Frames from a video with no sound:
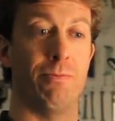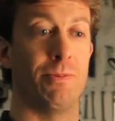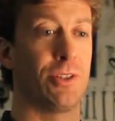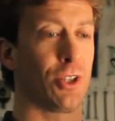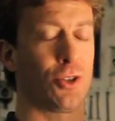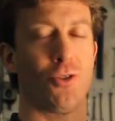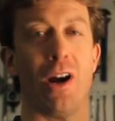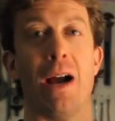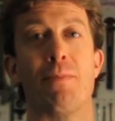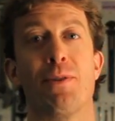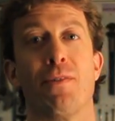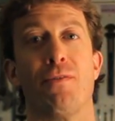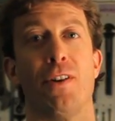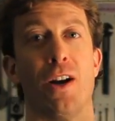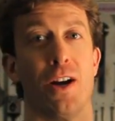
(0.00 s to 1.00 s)
describes
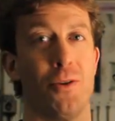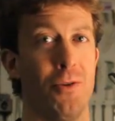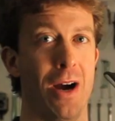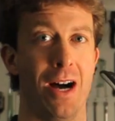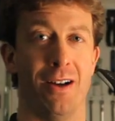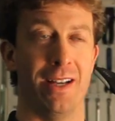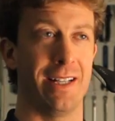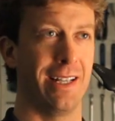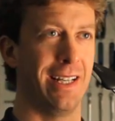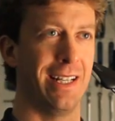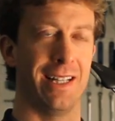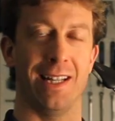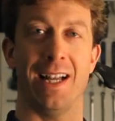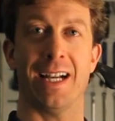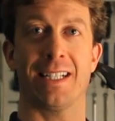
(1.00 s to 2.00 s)
it very well.
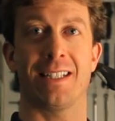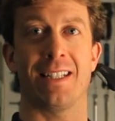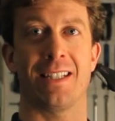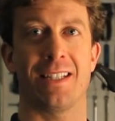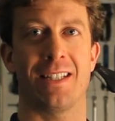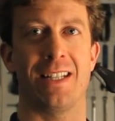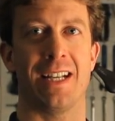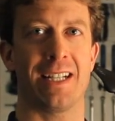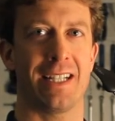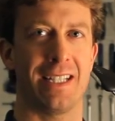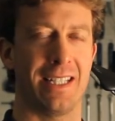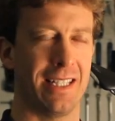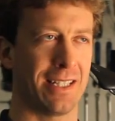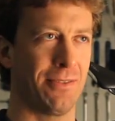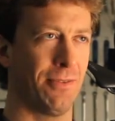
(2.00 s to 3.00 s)
It likes to stick
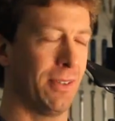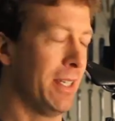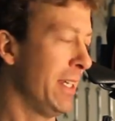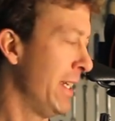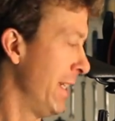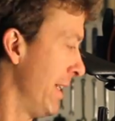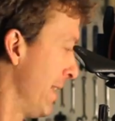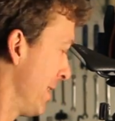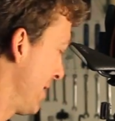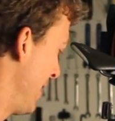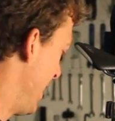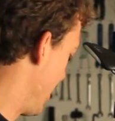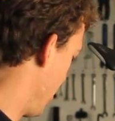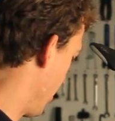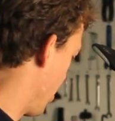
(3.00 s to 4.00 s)
and it
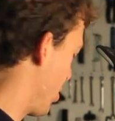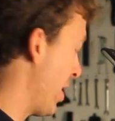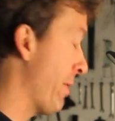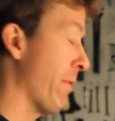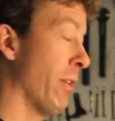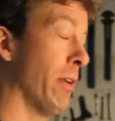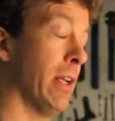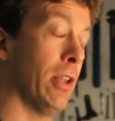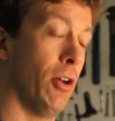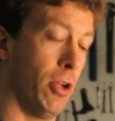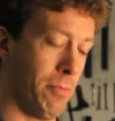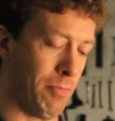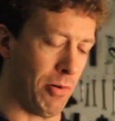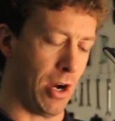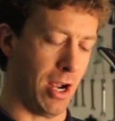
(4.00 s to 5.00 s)
stays on the chain real well. The
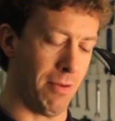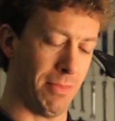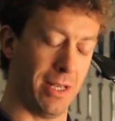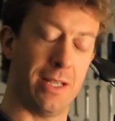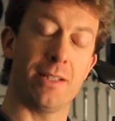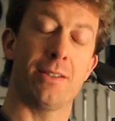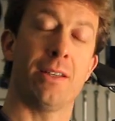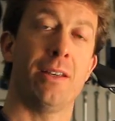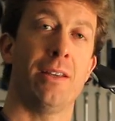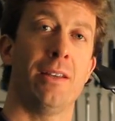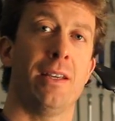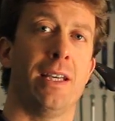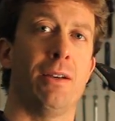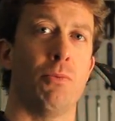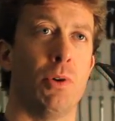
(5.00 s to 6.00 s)
only problem is
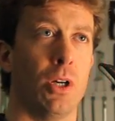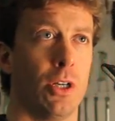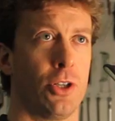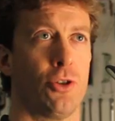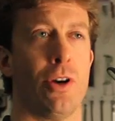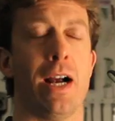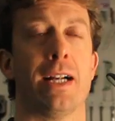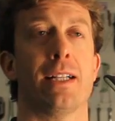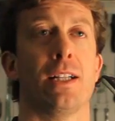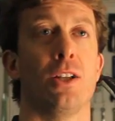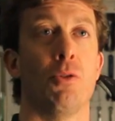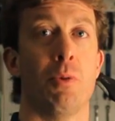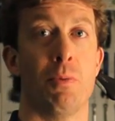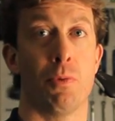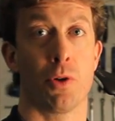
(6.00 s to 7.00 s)
it will attract a
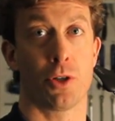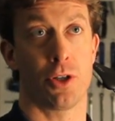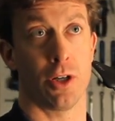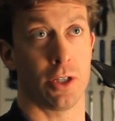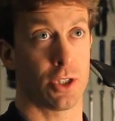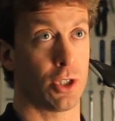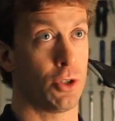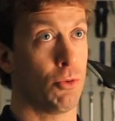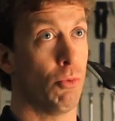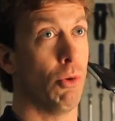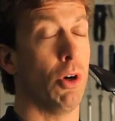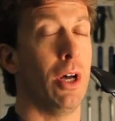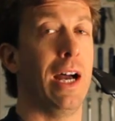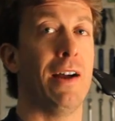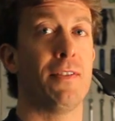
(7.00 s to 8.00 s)
little bit more dirt. So you
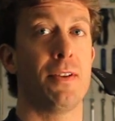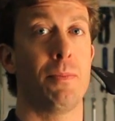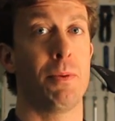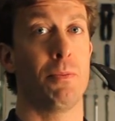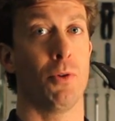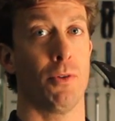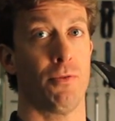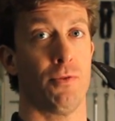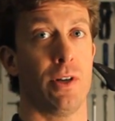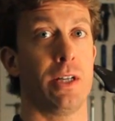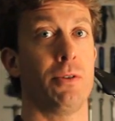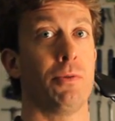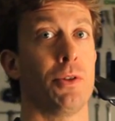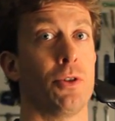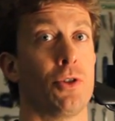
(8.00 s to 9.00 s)
will have to be more
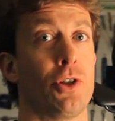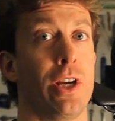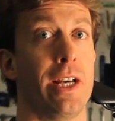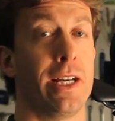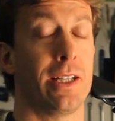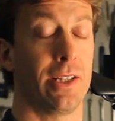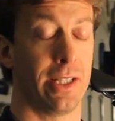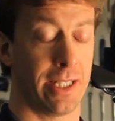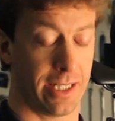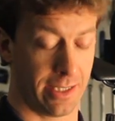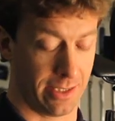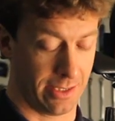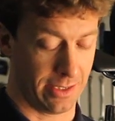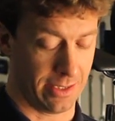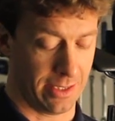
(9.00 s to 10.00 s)
frequent with your chain
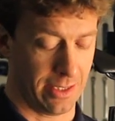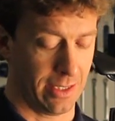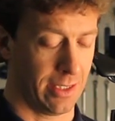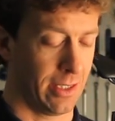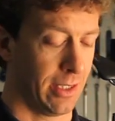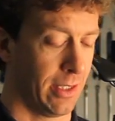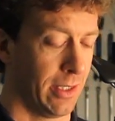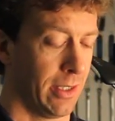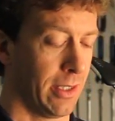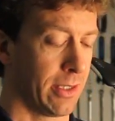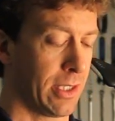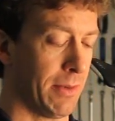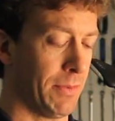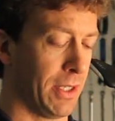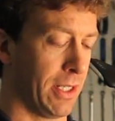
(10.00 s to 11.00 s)
cleanings.
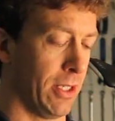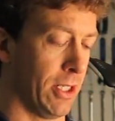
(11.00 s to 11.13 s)
Something